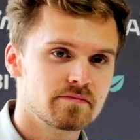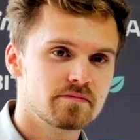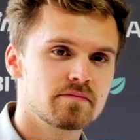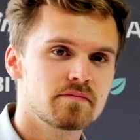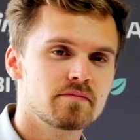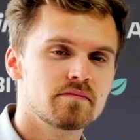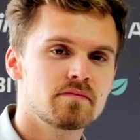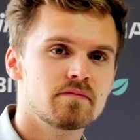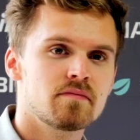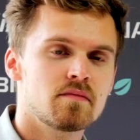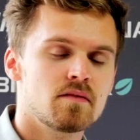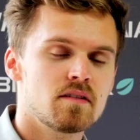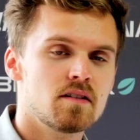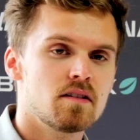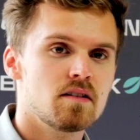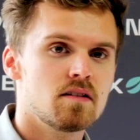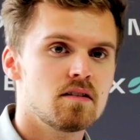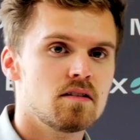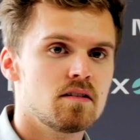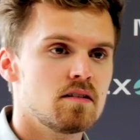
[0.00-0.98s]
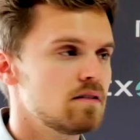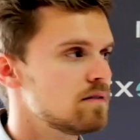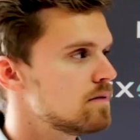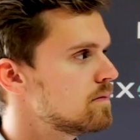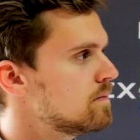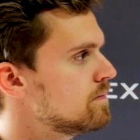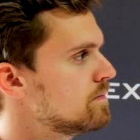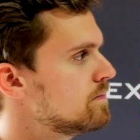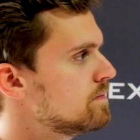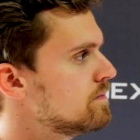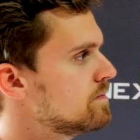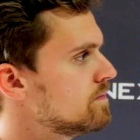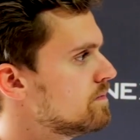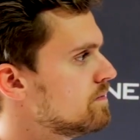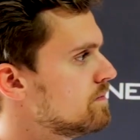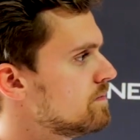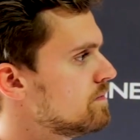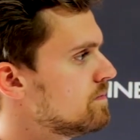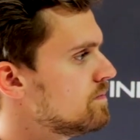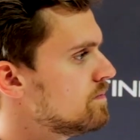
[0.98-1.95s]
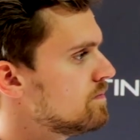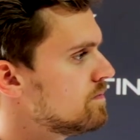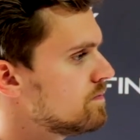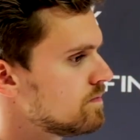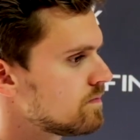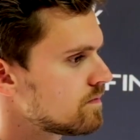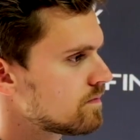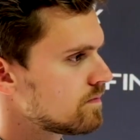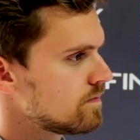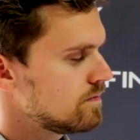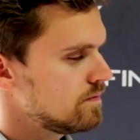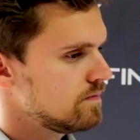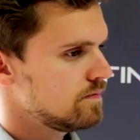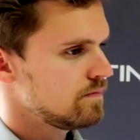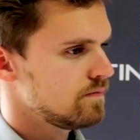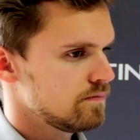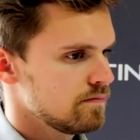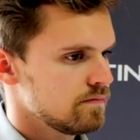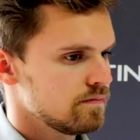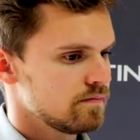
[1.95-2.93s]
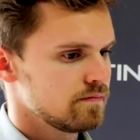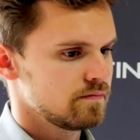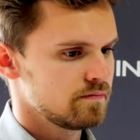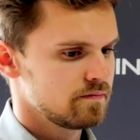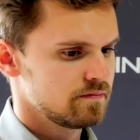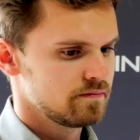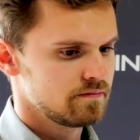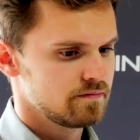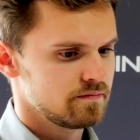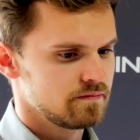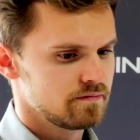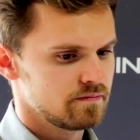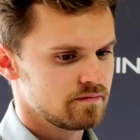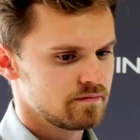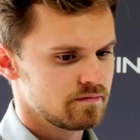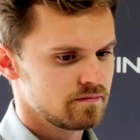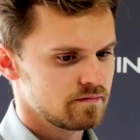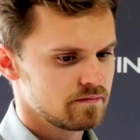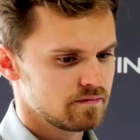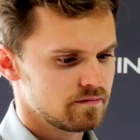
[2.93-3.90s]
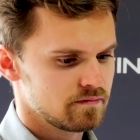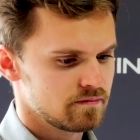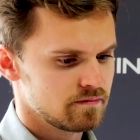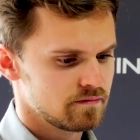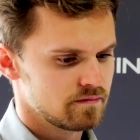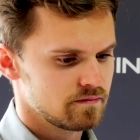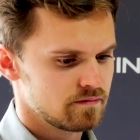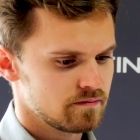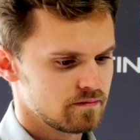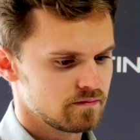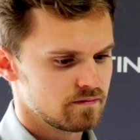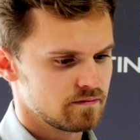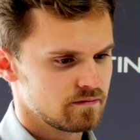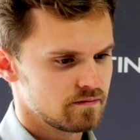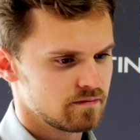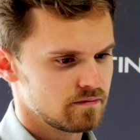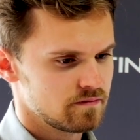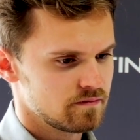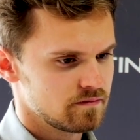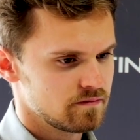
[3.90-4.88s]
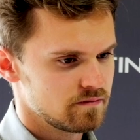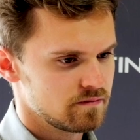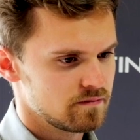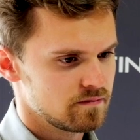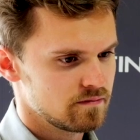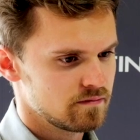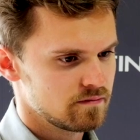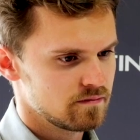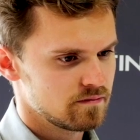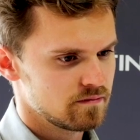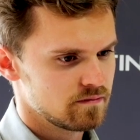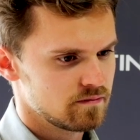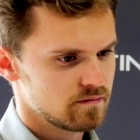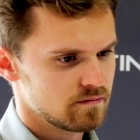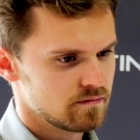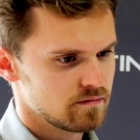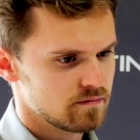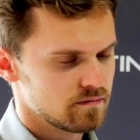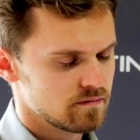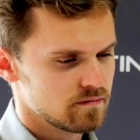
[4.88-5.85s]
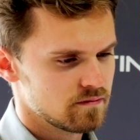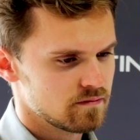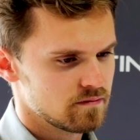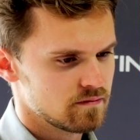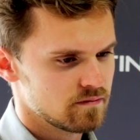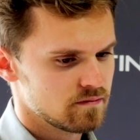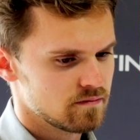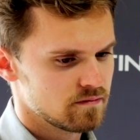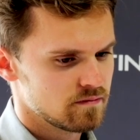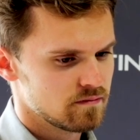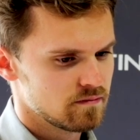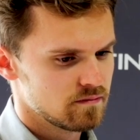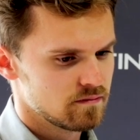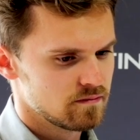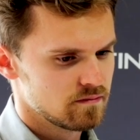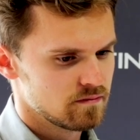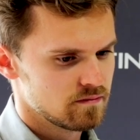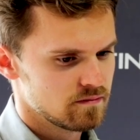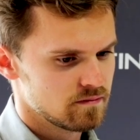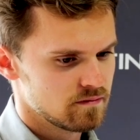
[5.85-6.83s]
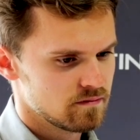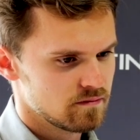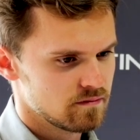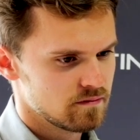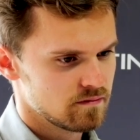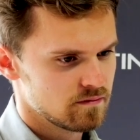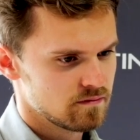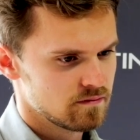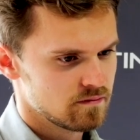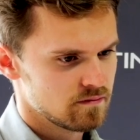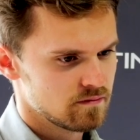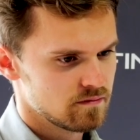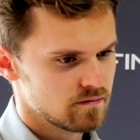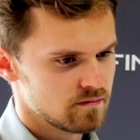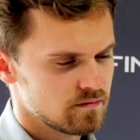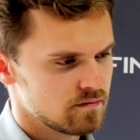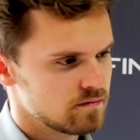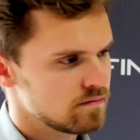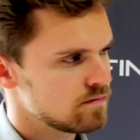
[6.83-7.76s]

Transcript: The person shown says nothing.